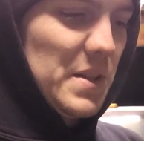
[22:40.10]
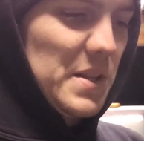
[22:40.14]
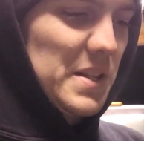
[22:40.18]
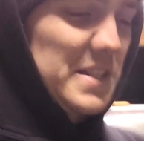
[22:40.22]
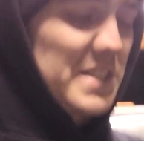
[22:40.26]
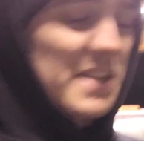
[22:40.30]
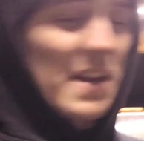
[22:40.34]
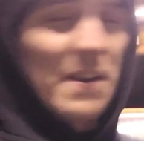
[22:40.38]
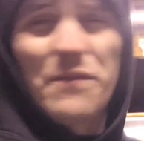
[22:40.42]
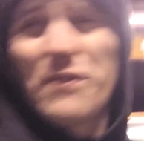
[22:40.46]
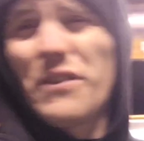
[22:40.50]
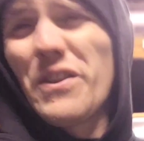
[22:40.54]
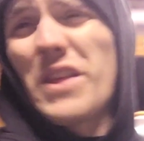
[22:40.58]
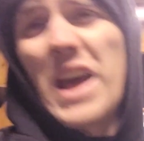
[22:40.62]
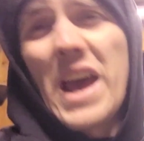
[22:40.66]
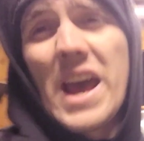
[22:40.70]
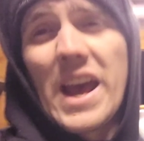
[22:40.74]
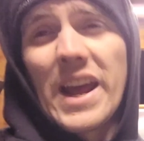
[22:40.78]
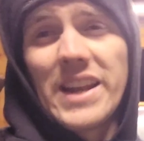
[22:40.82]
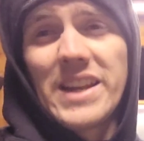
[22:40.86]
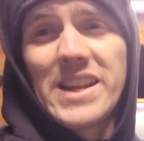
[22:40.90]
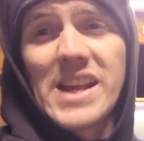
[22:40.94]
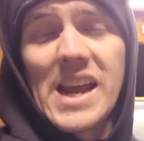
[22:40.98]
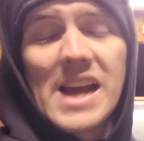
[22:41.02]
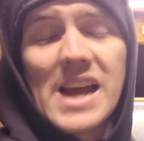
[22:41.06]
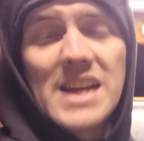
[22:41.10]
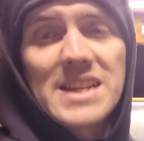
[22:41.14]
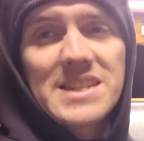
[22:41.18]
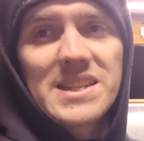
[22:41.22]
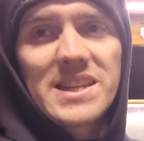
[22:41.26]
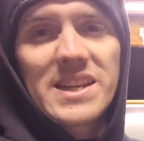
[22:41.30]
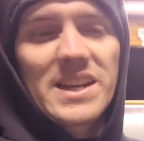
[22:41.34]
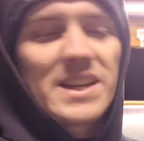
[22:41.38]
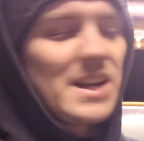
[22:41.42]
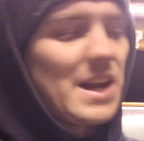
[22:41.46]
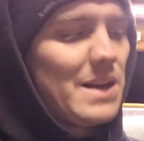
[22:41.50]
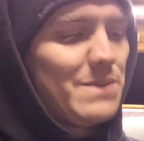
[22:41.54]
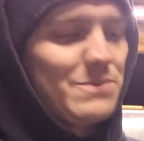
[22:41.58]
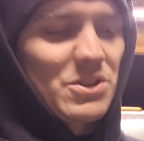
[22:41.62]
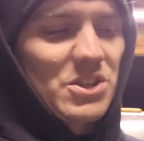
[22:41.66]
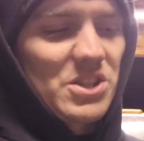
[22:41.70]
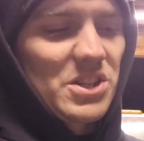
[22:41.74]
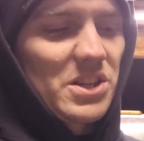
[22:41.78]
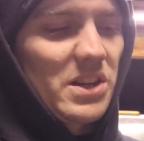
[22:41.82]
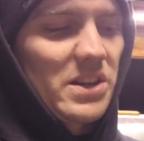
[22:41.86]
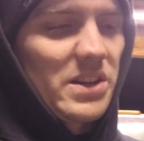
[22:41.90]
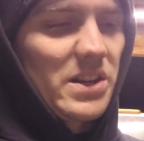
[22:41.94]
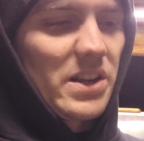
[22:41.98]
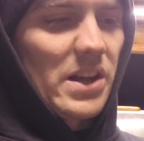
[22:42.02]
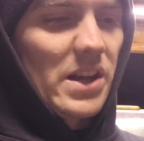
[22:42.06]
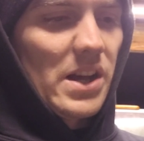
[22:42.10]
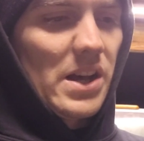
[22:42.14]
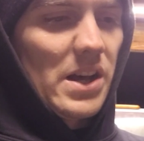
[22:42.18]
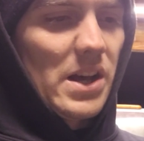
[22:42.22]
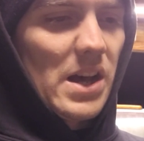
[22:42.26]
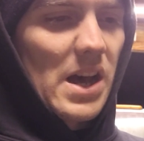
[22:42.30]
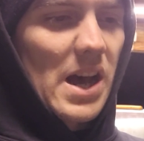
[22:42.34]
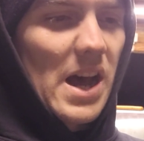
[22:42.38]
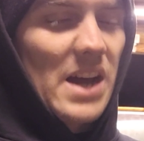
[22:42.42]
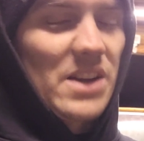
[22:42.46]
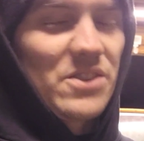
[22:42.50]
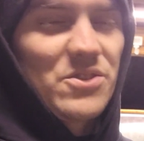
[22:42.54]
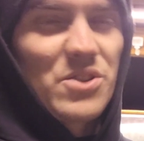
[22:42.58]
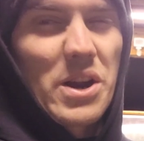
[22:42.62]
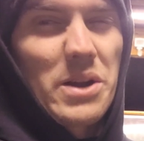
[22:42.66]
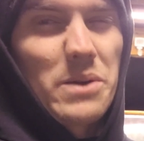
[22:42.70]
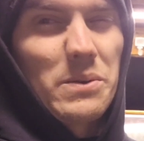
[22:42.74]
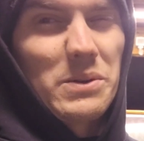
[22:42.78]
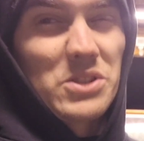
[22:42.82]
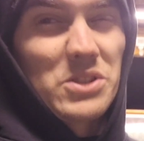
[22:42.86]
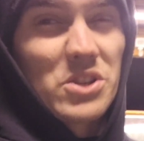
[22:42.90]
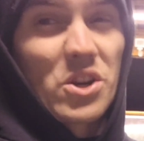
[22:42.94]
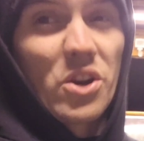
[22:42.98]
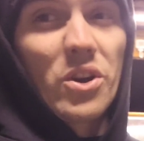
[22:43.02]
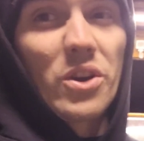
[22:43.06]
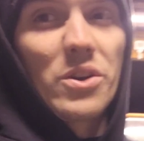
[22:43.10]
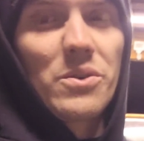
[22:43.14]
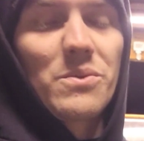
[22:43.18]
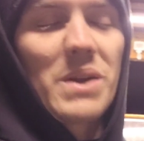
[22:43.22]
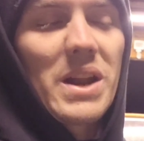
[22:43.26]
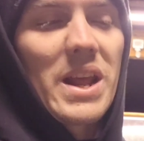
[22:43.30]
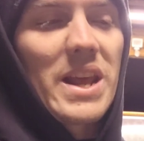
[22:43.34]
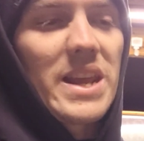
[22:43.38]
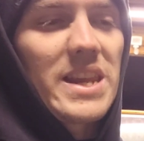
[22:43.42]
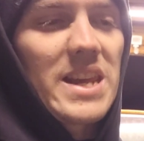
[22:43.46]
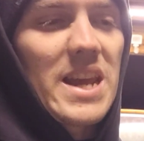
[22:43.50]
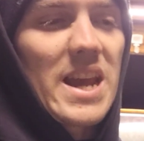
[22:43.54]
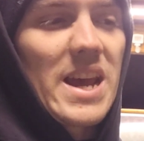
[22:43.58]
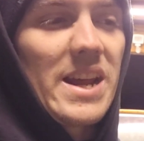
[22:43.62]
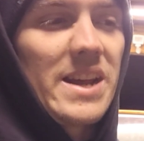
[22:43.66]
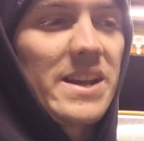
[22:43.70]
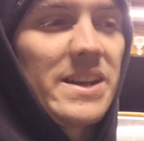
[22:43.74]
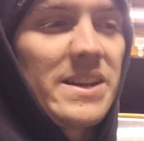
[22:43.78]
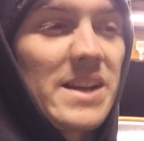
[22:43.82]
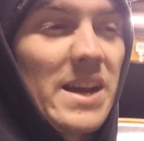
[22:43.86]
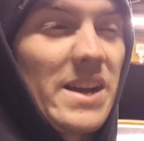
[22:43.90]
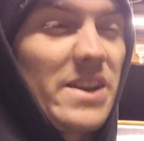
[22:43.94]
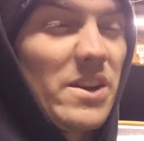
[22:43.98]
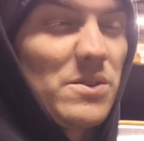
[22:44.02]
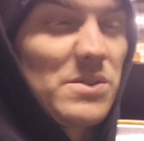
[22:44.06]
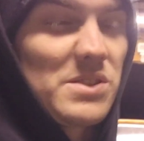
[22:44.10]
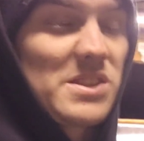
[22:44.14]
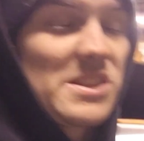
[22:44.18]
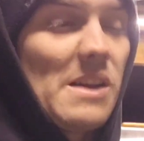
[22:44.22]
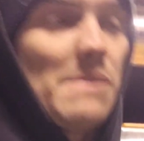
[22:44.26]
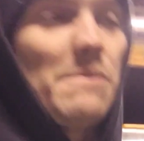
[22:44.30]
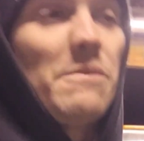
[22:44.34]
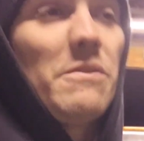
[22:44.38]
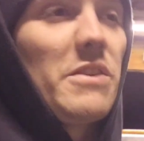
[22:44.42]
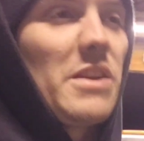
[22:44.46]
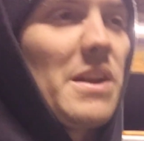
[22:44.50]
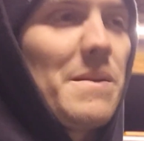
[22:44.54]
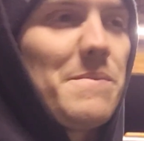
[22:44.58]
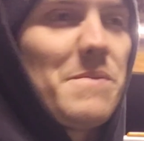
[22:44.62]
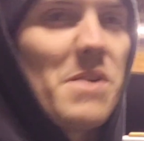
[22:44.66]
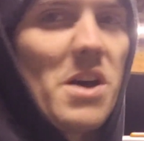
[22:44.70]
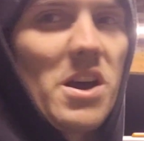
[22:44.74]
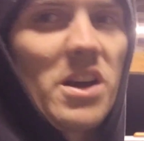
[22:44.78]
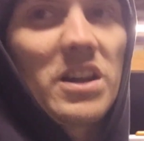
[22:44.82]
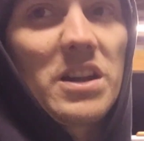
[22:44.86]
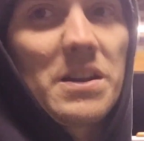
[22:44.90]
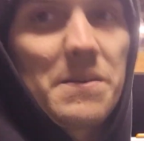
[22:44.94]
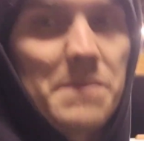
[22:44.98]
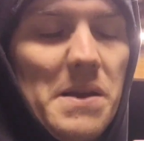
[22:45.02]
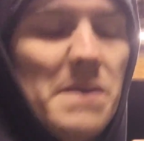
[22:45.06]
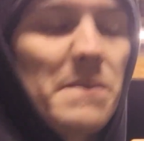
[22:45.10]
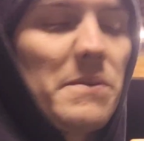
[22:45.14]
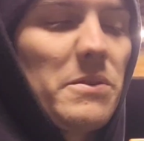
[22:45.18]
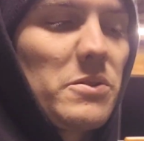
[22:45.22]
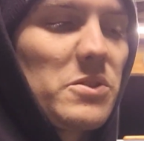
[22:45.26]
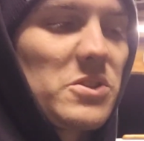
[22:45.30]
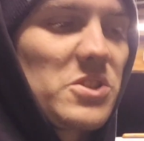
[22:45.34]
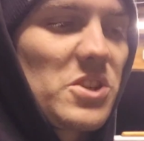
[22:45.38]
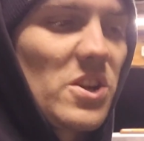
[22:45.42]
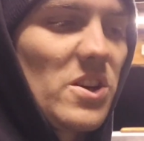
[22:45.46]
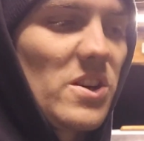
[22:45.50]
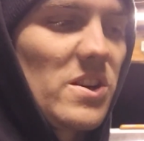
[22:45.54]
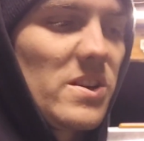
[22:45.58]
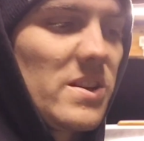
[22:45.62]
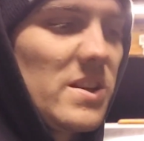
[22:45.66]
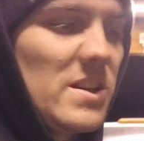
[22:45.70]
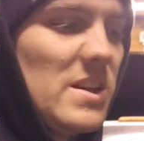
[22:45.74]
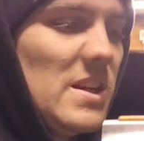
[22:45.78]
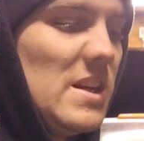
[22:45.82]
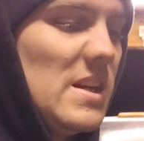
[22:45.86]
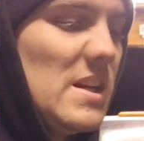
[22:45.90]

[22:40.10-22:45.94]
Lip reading: stuff for the head gasket, I'm just gonna try to return what I can. I know some of it I'm not gonna be able to return.